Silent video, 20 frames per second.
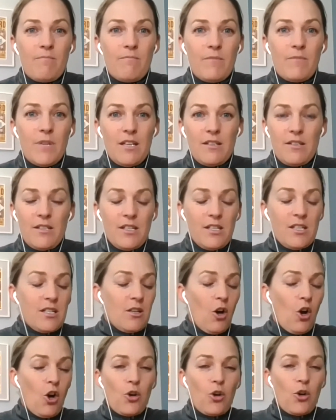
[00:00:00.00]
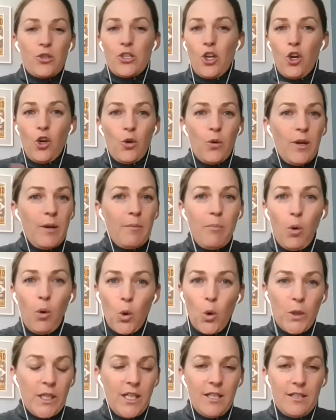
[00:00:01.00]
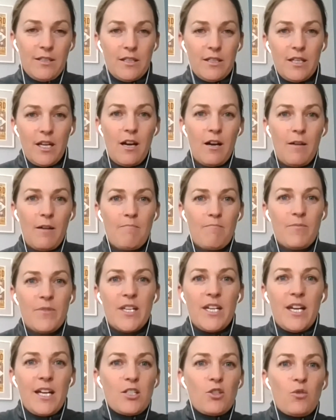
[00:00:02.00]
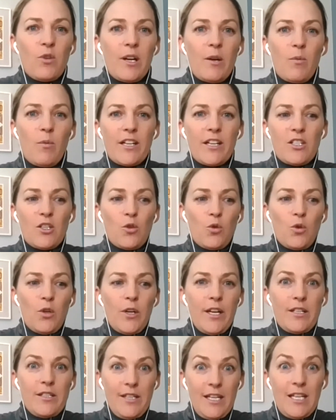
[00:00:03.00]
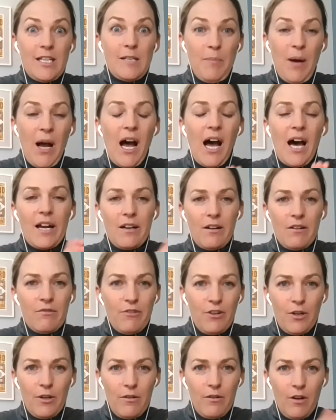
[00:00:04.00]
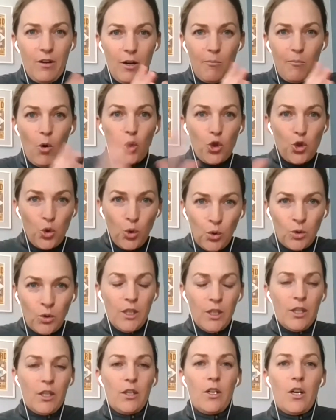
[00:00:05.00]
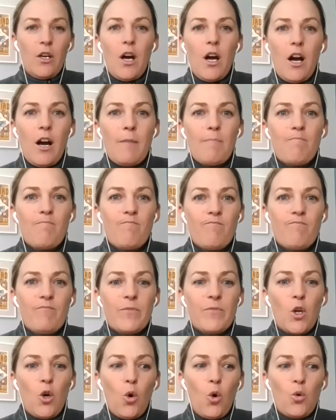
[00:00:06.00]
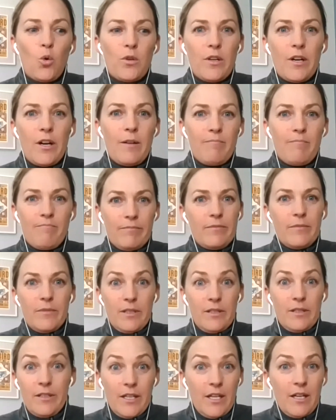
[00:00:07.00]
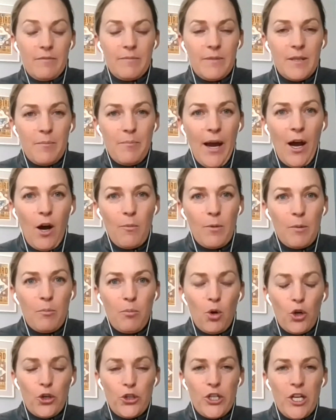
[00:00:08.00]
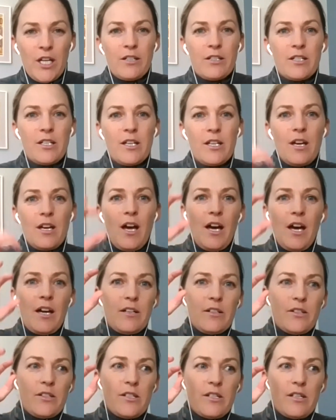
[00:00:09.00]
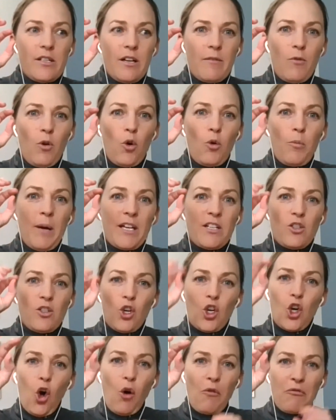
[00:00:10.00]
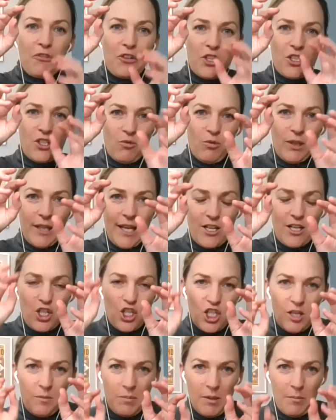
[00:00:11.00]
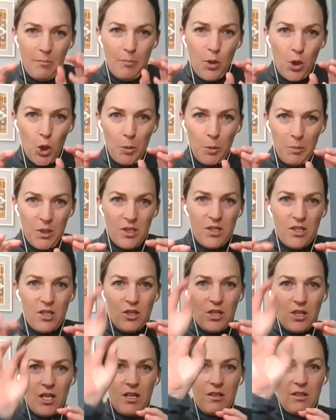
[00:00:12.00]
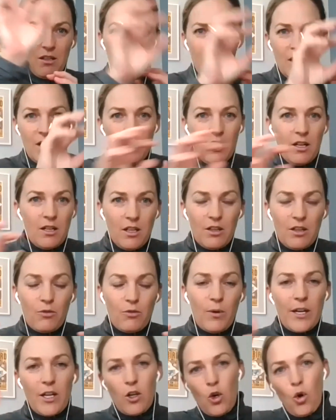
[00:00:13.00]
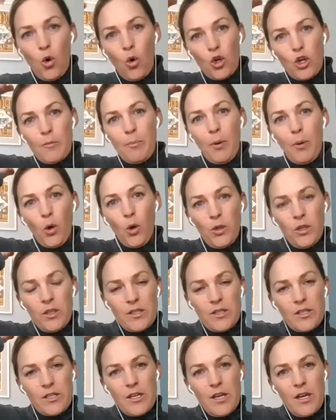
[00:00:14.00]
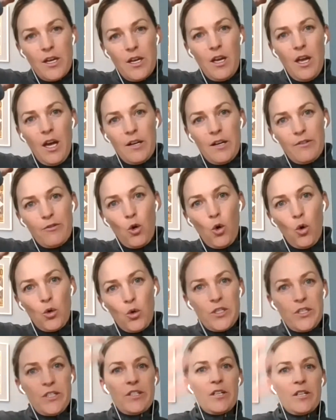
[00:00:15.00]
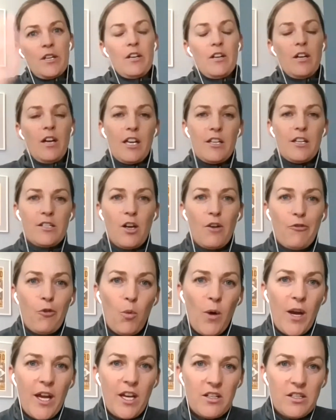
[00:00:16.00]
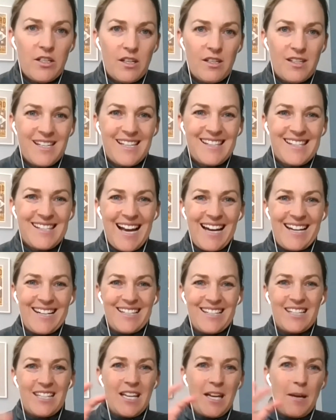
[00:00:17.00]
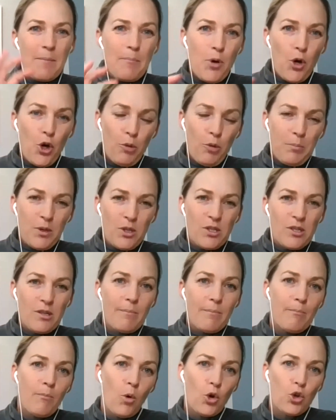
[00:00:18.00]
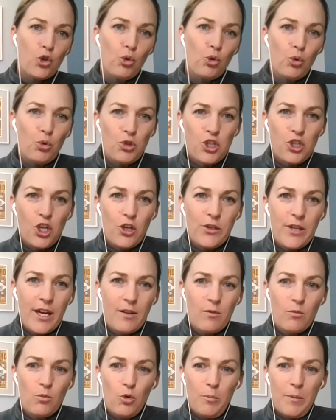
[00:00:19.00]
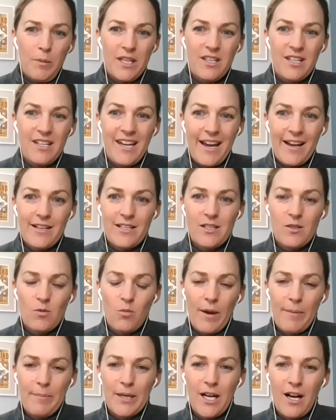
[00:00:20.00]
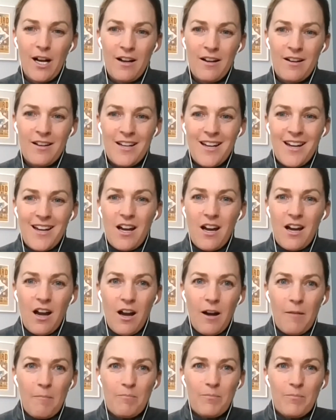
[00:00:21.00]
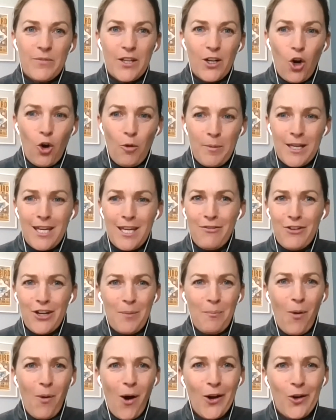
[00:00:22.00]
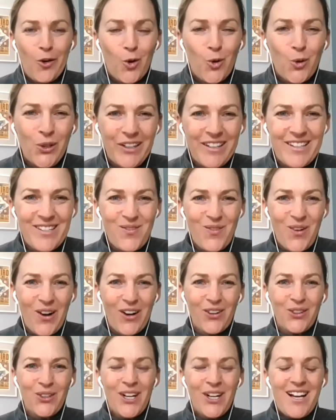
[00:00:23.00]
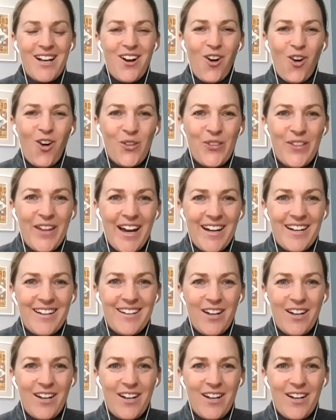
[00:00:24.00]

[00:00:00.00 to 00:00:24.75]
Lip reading: is so important. The next 3 weeks is part of a module called the Empowerment Project, and it's all based on confidence, relationships, and purpose. So they're the 3 core components, and of course, self-awareness sits under the purpose module. So that will be the next webinar that I'll be giving it my all as well on that